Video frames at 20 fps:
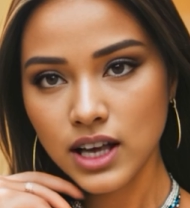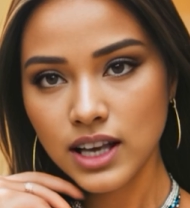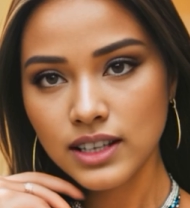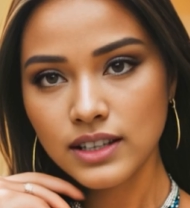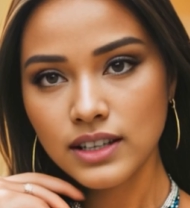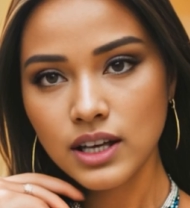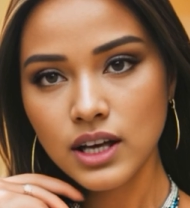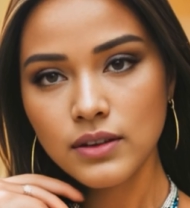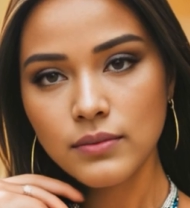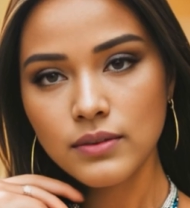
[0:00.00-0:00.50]
I
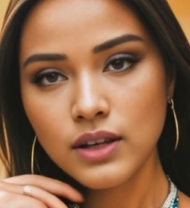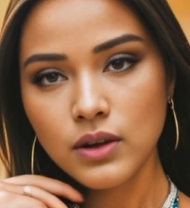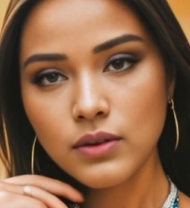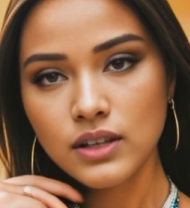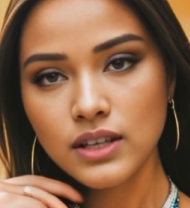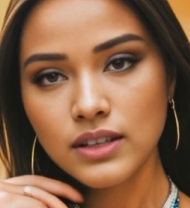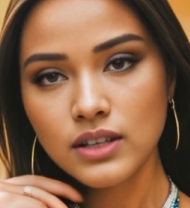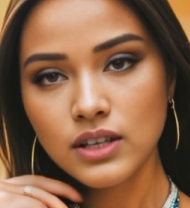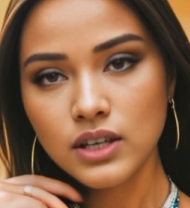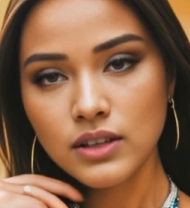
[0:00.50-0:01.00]
love how
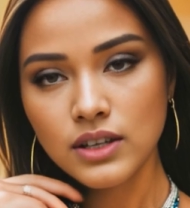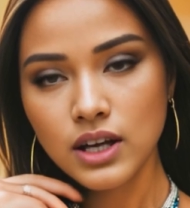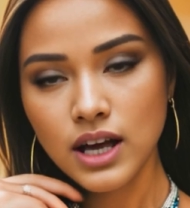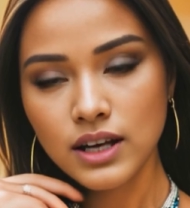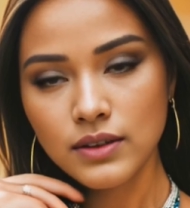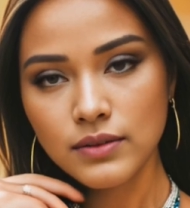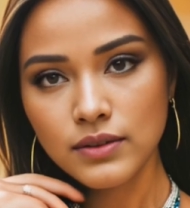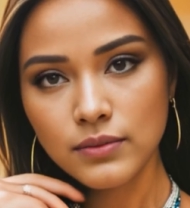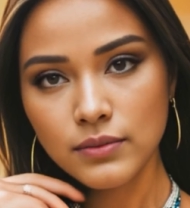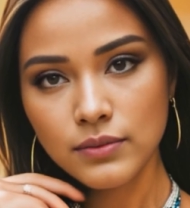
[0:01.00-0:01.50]
this turned
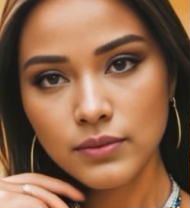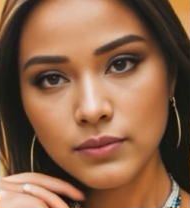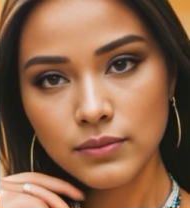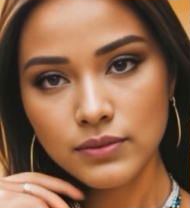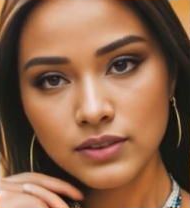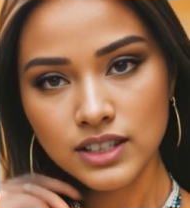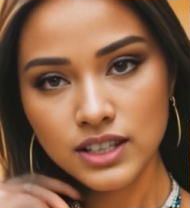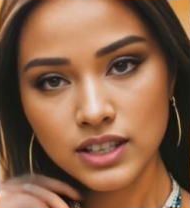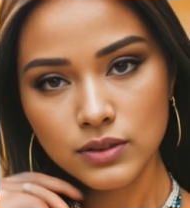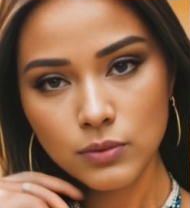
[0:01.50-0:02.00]
out.
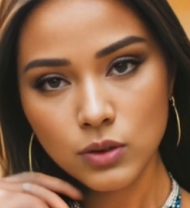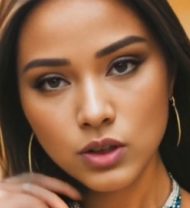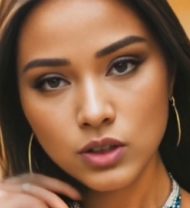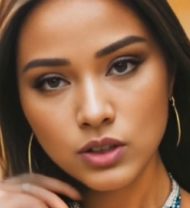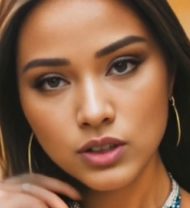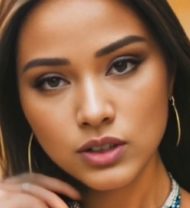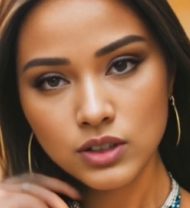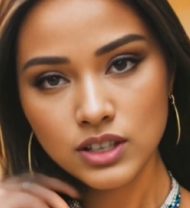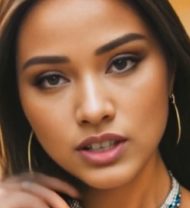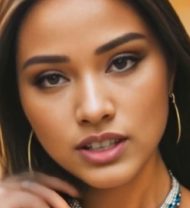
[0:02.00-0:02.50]

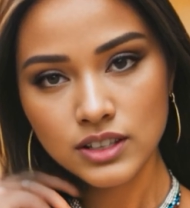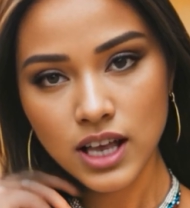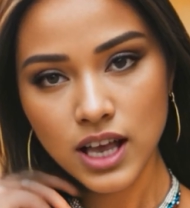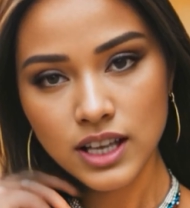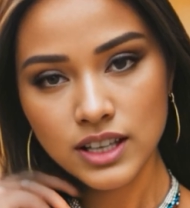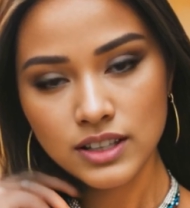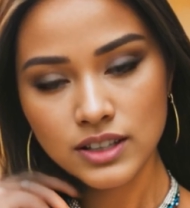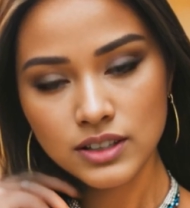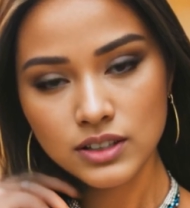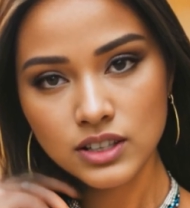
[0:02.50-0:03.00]
Simple,
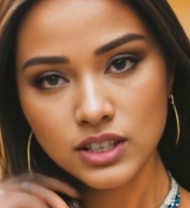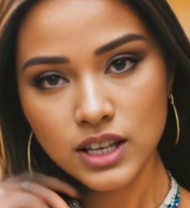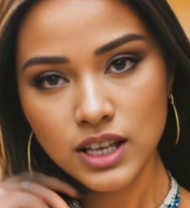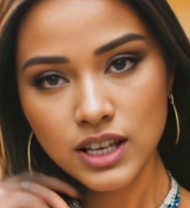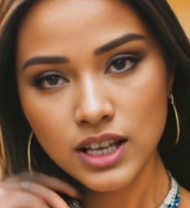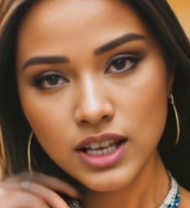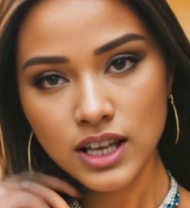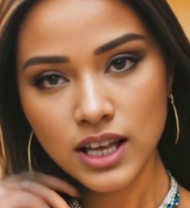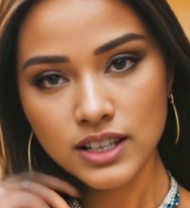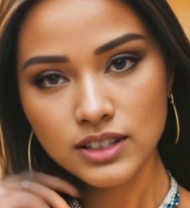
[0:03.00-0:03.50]
stylish,
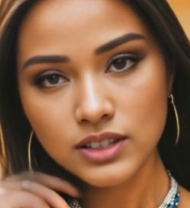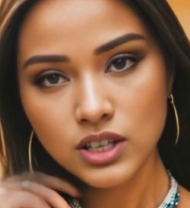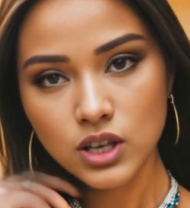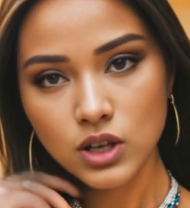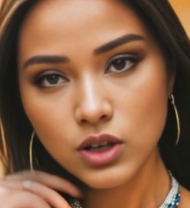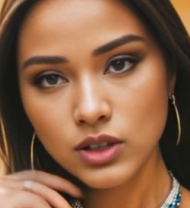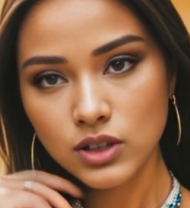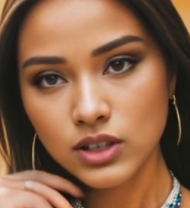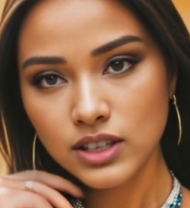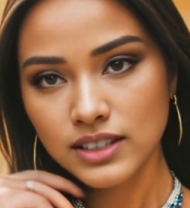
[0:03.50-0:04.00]
and
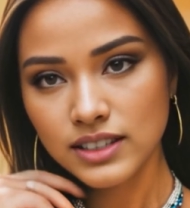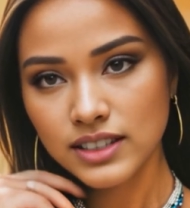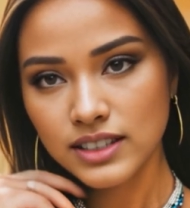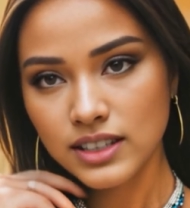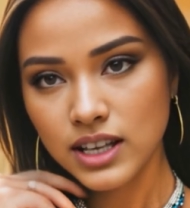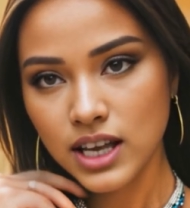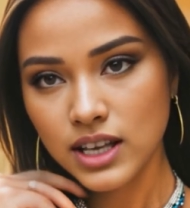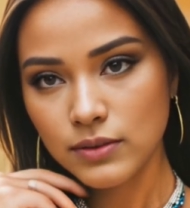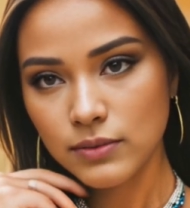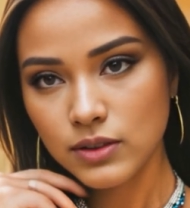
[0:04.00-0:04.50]
totally
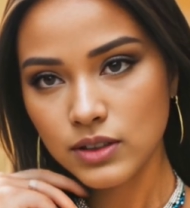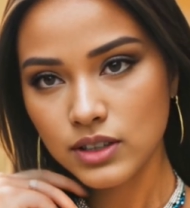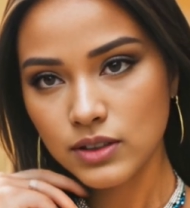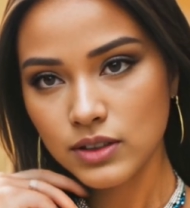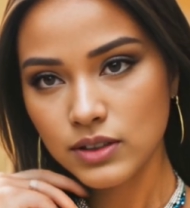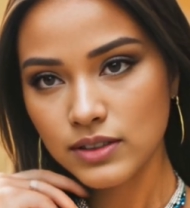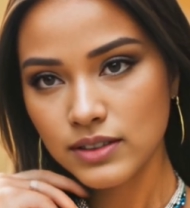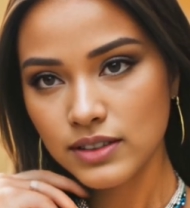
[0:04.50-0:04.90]
sustainable.